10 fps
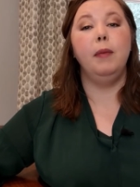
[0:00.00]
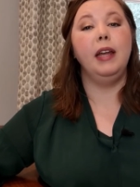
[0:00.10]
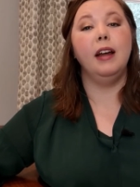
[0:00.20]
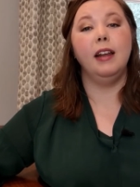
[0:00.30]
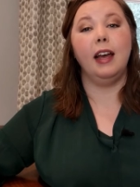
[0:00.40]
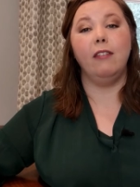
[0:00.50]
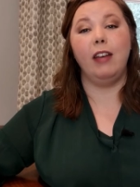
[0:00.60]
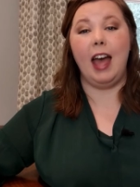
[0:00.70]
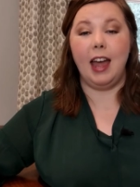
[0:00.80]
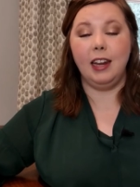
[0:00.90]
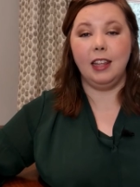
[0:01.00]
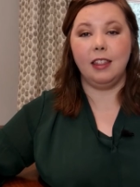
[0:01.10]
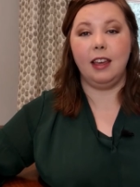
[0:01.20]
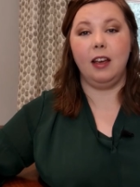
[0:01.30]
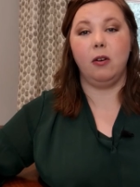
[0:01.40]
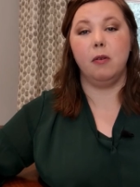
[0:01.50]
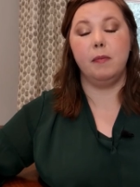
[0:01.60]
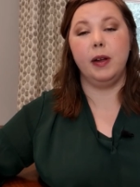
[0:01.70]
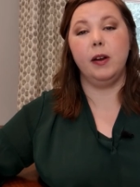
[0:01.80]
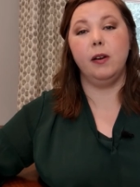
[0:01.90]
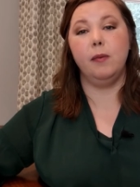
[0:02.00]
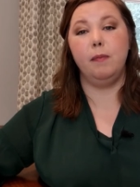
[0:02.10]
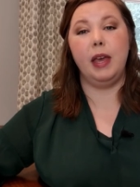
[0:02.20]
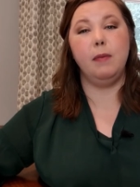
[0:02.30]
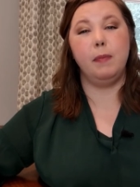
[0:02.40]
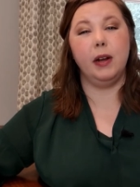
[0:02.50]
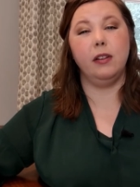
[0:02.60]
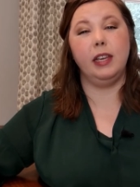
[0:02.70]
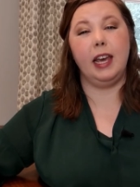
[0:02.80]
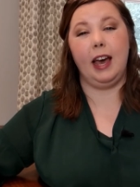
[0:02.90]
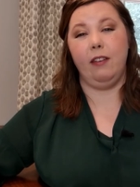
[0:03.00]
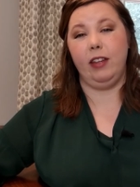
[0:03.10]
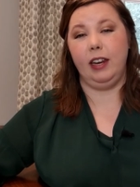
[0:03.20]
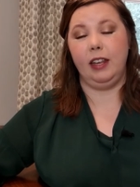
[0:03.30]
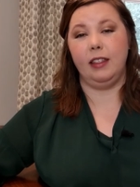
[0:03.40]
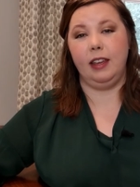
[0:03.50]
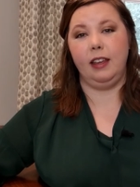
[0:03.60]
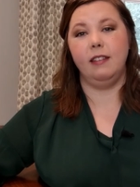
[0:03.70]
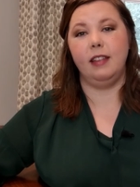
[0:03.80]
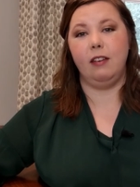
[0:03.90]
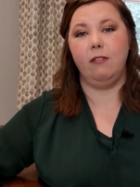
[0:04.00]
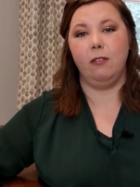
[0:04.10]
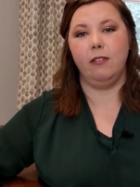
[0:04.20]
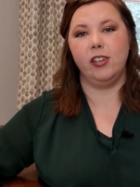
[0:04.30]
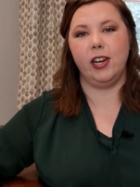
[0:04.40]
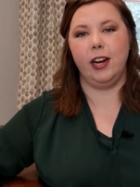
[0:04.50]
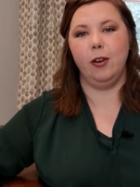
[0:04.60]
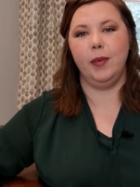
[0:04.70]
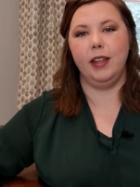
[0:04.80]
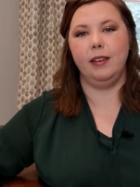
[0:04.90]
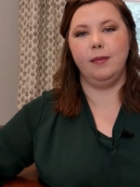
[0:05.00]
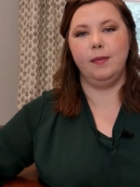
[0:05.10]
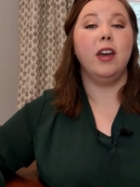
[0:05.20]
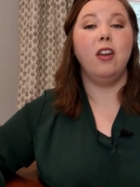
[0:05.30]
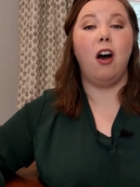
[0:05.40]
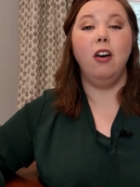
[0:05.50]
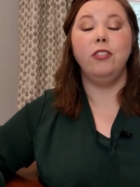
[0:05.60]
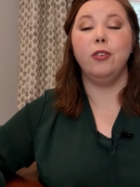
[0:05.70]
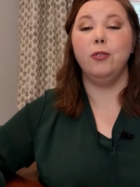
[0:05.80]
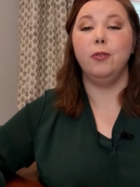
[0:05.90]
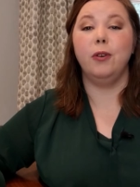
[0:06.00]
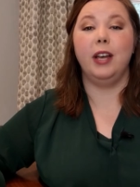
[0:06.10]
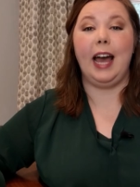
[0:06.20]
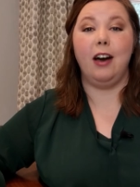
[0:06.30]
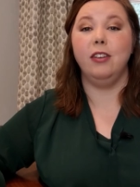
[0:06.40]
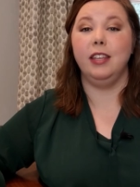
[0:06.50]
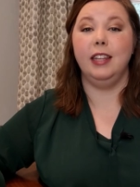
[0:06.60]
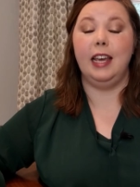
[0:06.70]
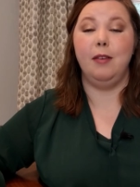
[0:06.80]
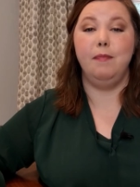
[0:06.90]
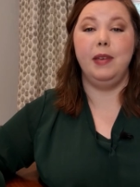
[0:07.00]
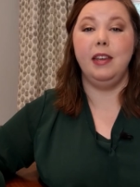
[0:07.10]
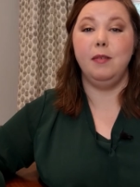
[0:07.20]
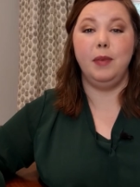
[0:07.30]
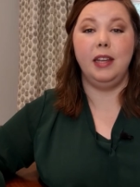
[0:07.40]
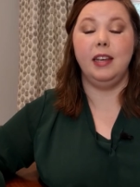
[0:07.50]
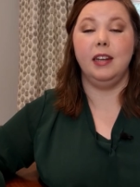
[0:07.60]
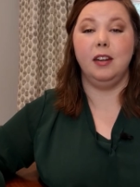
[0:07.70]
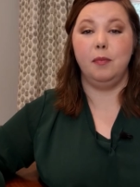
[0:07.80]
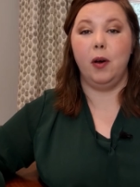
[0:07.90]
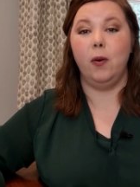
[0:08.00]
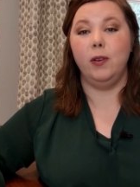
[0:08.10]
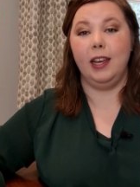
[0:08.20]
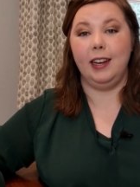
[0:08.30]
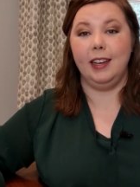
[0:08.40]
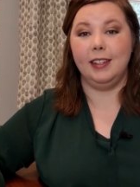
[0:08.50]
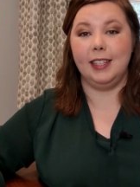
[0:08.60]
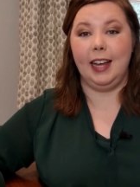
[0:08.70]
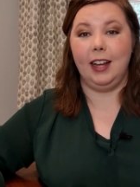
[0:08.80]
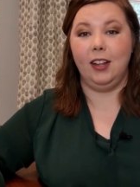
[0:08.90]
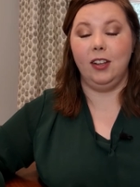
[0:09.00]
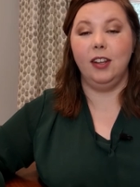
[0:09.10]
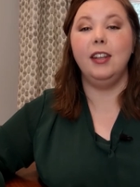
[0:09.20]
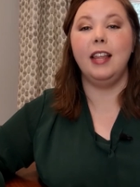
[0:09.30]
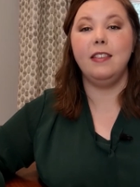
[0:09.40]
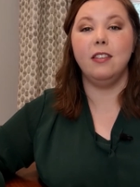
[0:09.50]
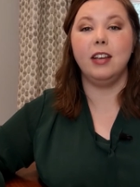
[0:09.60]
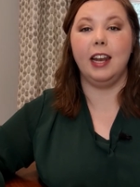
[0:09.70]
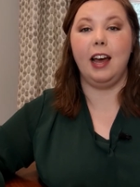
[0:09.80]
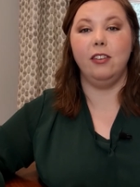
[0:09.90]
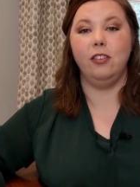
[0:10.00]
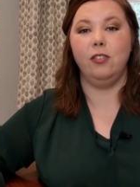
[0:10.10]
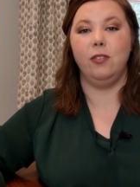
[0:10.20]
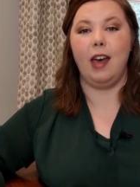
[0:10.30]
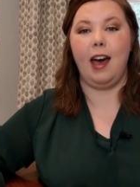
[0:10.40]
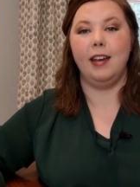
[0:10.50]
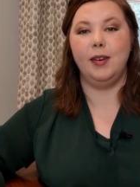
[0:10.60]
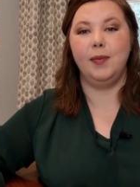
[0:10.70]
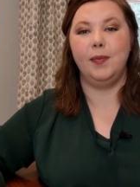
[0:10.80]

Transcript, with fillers: may not have anything or may barely have anything saved for retirement. You can also calculate mean, median, and mode in Excel. Let's look at how to do that.